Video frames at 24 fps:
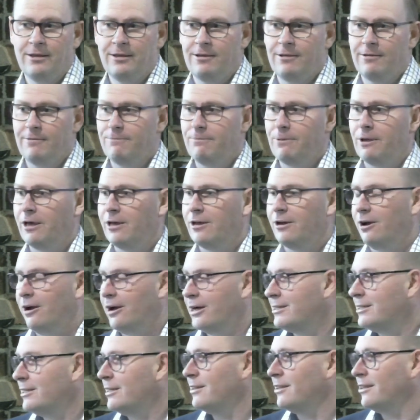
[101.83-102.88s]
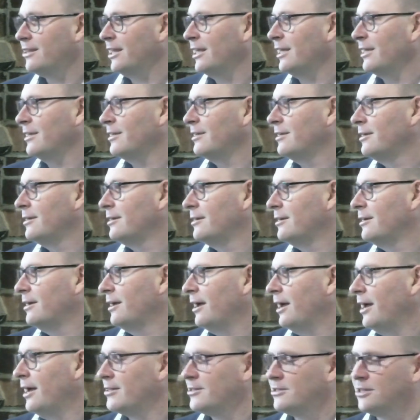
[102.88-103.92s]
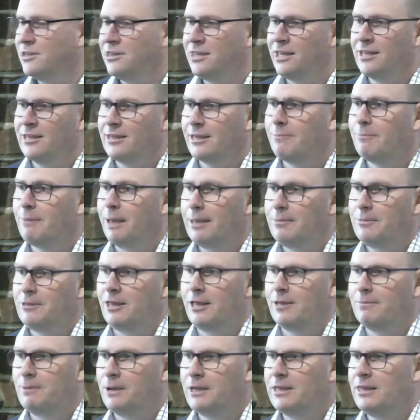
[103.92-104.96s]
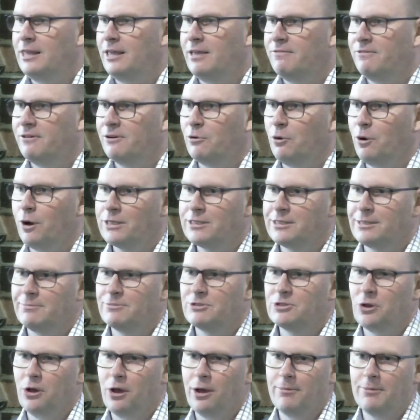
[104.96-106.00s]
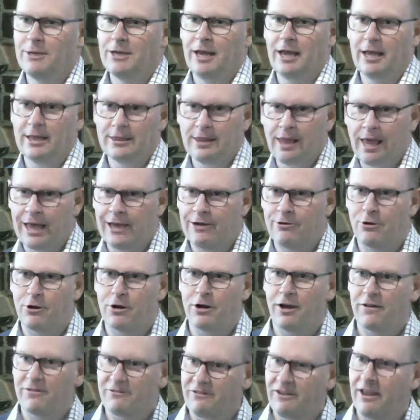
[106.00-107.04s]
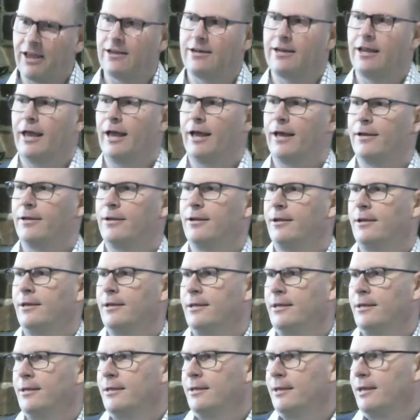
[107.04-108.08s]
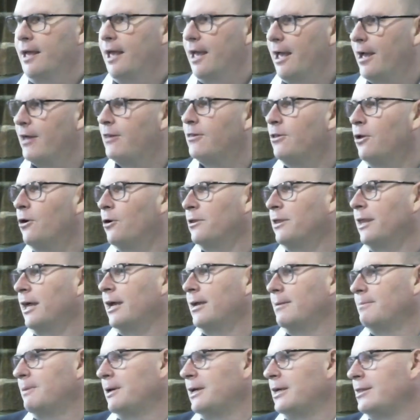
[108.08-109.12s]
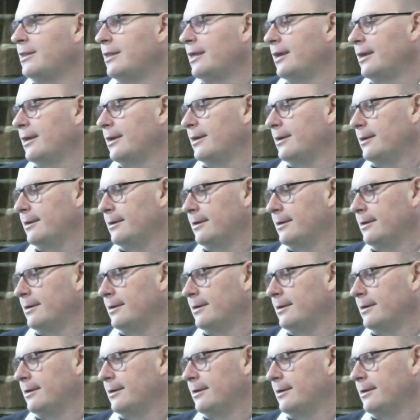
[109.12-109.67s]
But I didn't think that maybe they'd been there for quite some time, and later on, I found out how long they had been there.